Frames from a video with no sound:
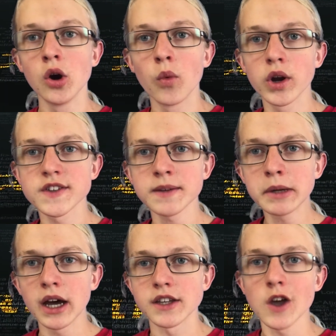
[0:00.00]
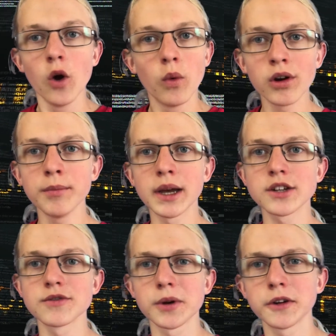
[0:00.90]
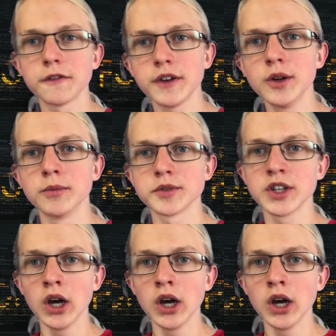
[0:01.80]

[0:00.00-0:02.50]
What is up, guys? Welcome back to Ronan Films.